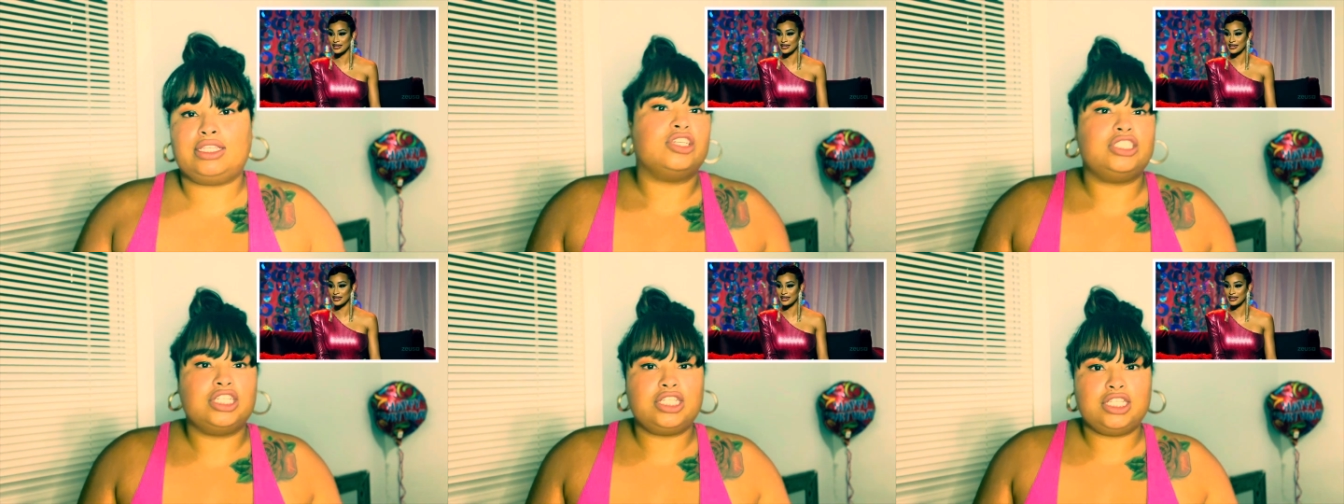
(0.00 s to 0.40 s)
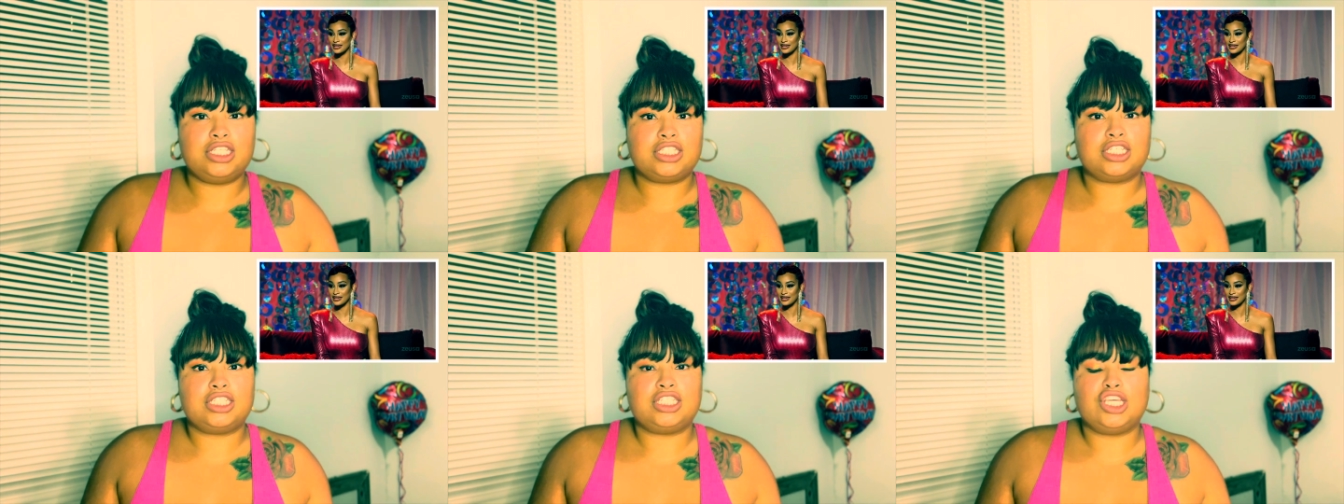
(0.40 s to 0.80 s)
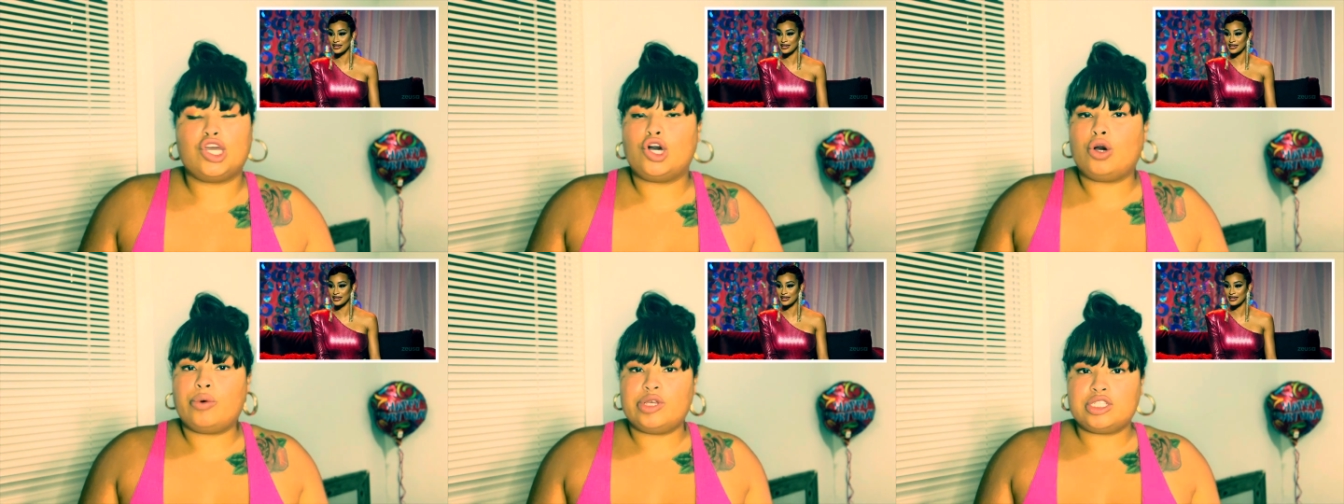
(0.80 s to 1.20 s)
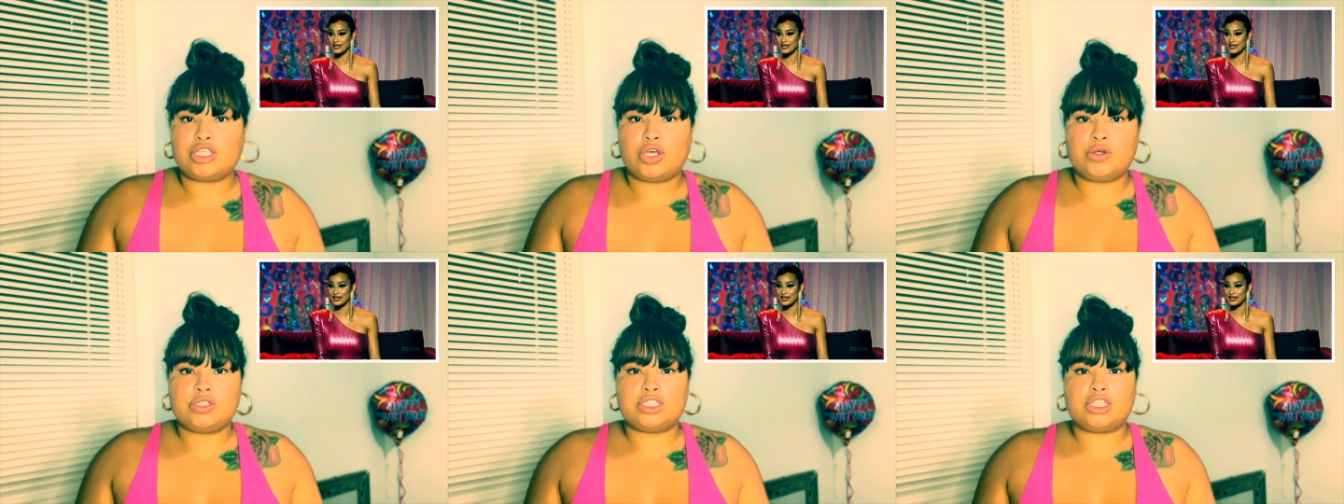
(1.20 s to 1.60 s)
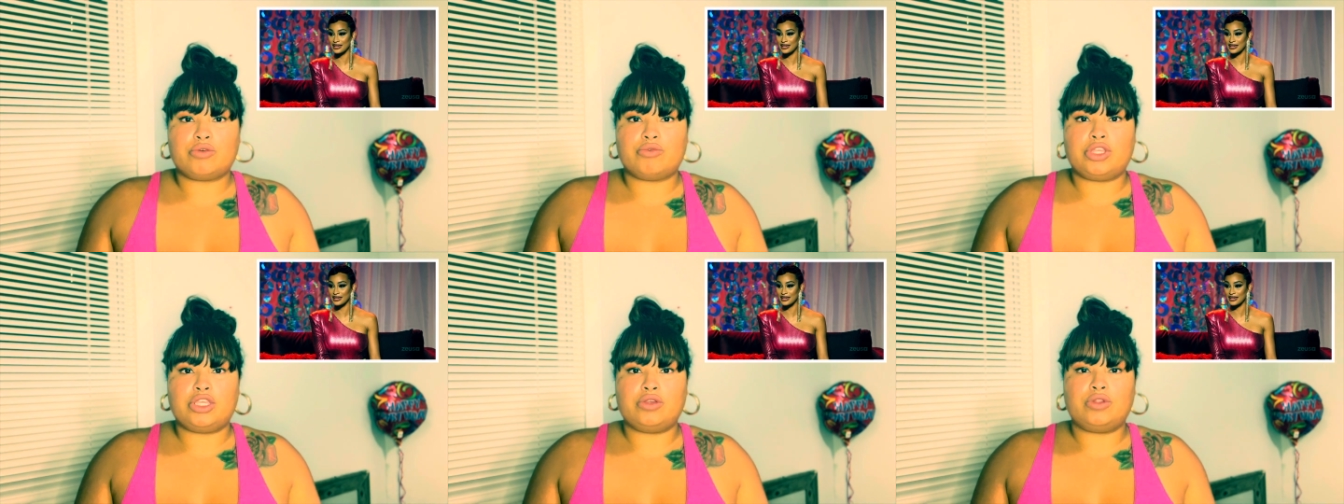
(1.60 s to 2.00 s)
Janisha, she always hosts the
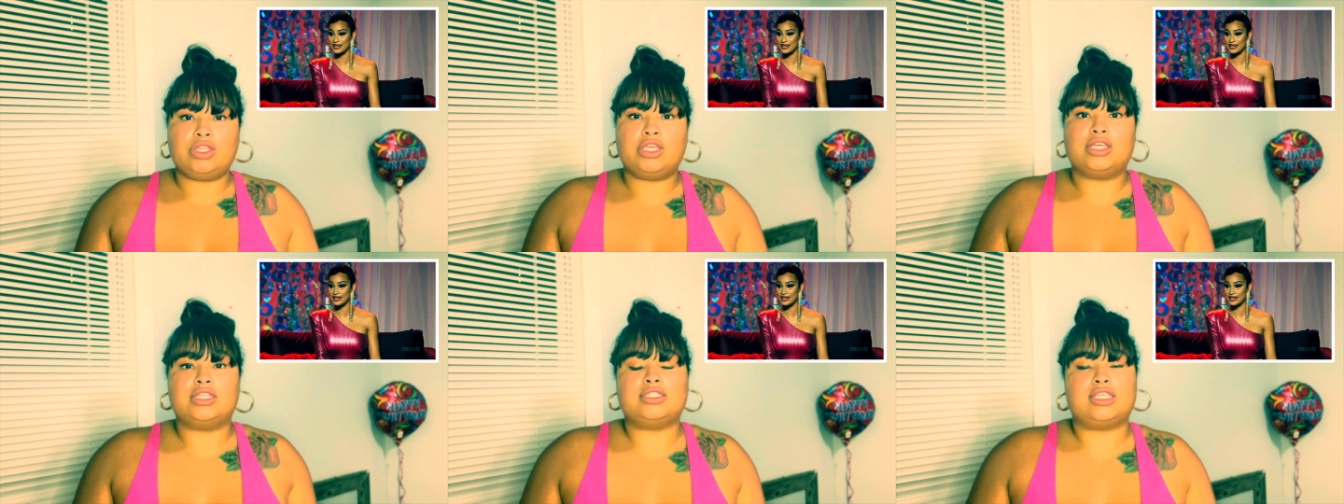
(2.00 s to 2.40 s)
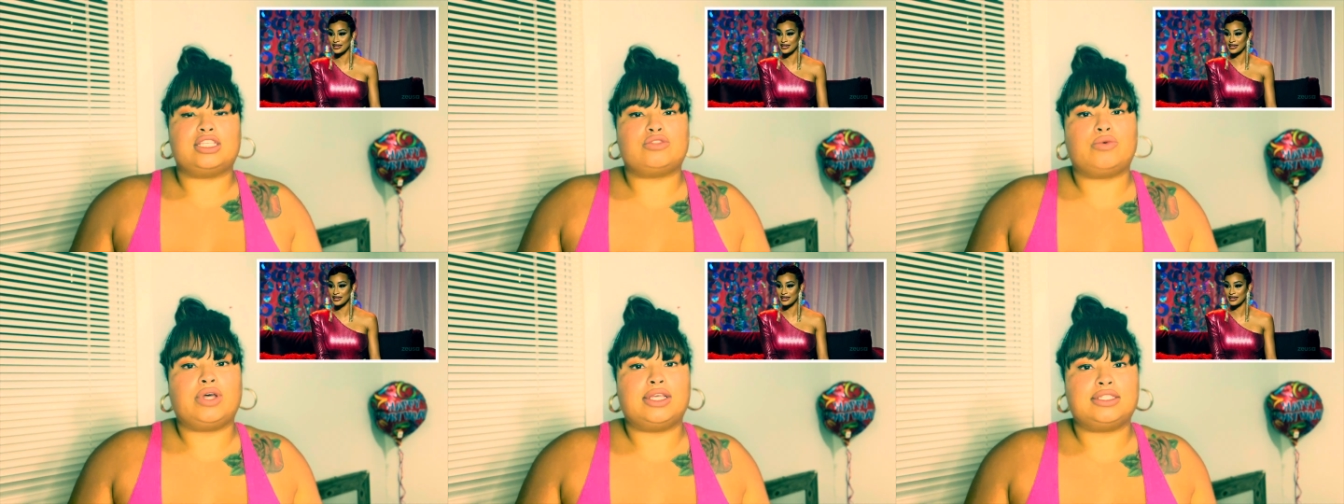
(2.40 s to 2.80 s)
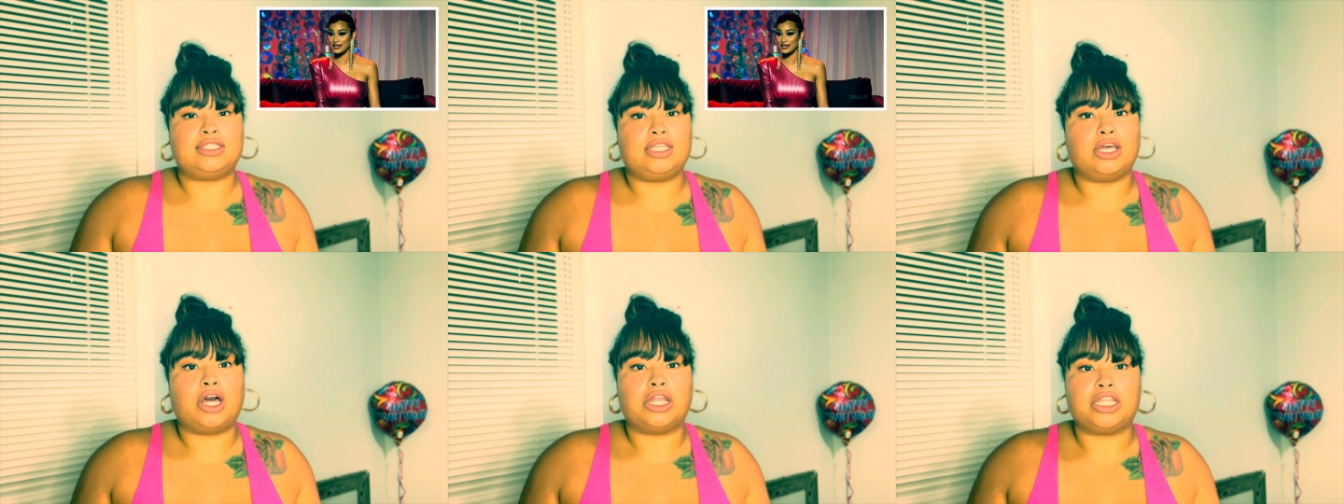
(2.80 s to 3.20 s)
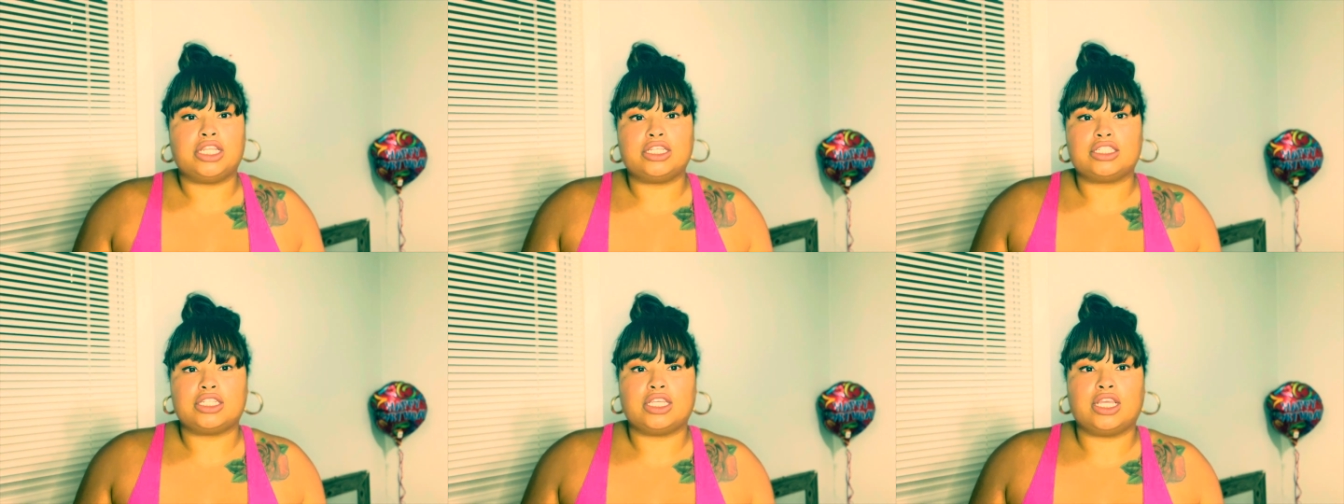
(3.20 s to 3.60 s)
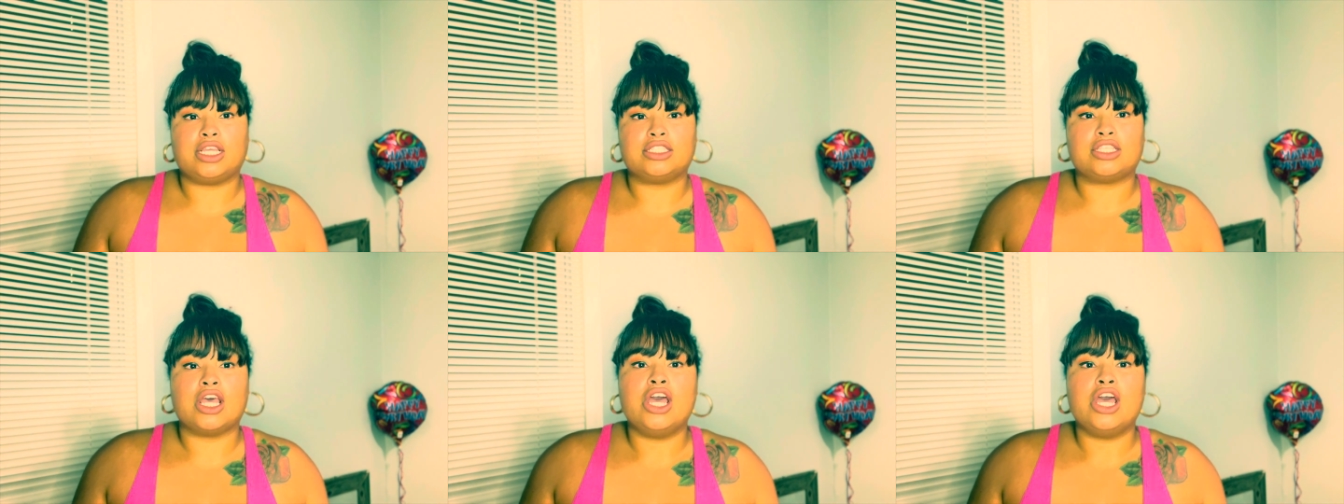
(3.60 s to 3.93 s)
reunions as well as the auditions.